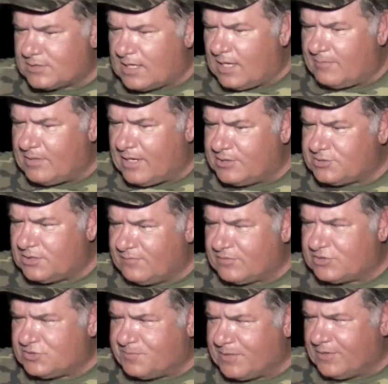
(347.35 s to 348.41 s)
It's a
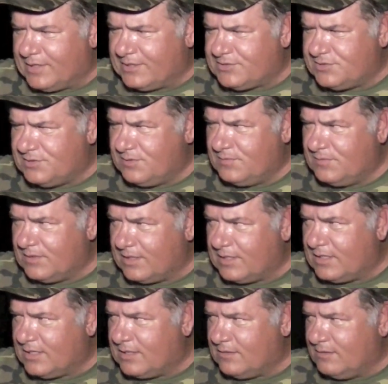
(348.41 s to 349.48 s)
combination of experience
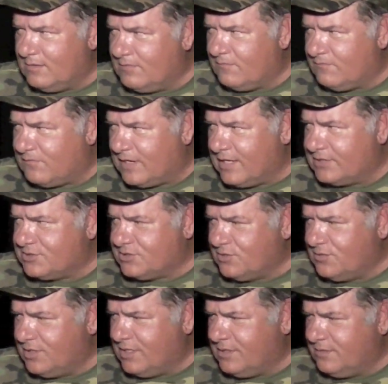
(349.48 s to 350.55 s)
and
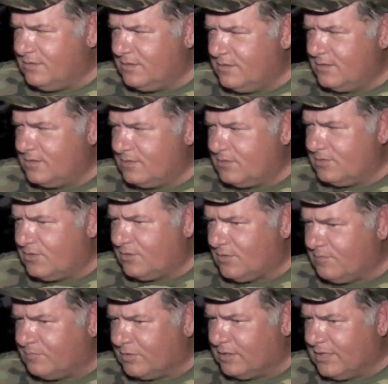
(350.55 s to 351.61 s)
fine-tuning
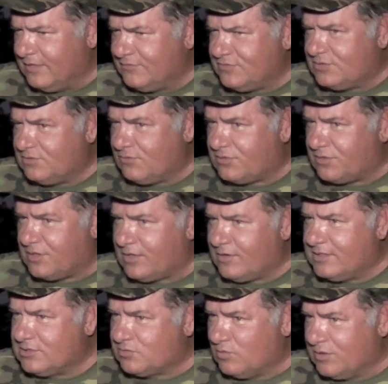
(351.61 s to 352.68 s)
your beliefs, your
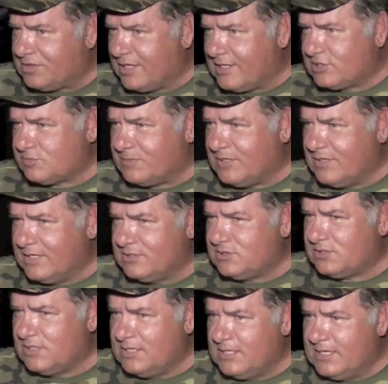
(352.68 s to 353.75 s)
theories with that
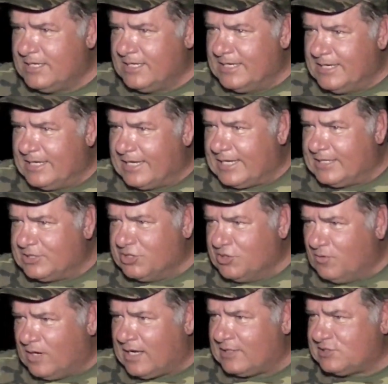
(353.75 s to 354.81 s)
experience,
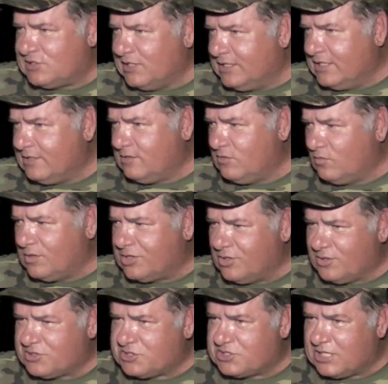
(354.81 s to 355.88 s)
and nuancing it
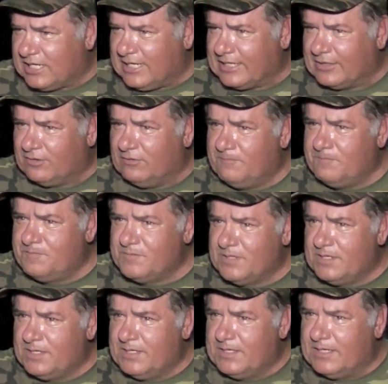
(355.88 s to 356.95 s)
with your style.
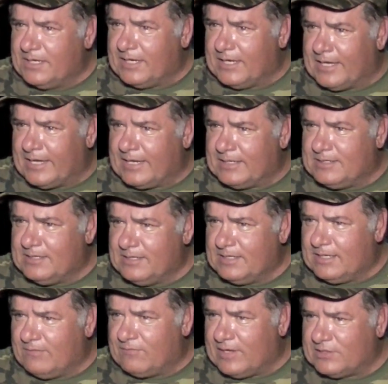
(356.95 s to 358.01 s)
And
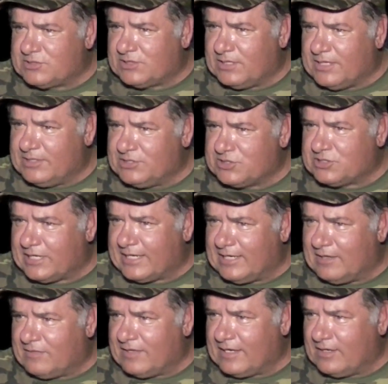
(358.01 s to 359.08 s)
eventually, just
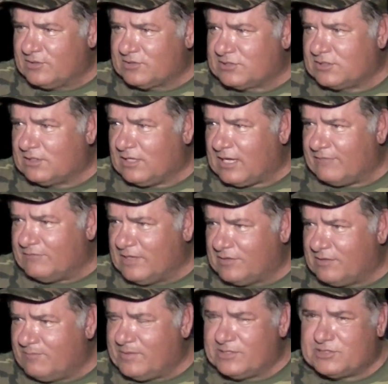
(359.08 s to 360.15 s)
like anything else in
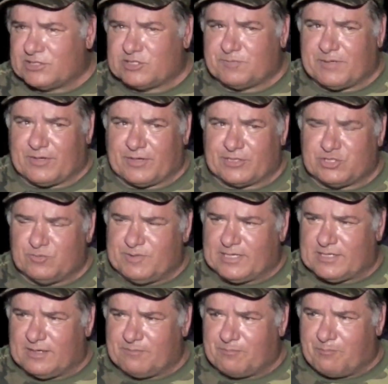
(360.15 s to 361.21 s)
life, nothing beats experience, you
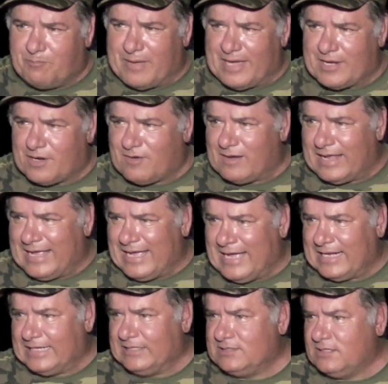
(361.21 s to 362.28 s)
become better
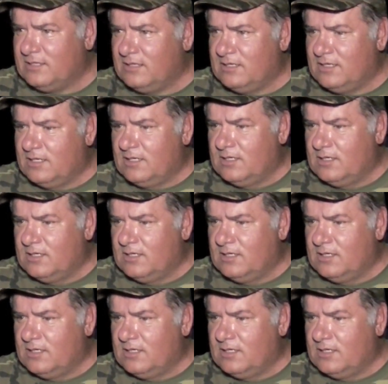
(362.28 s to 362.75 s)
at it.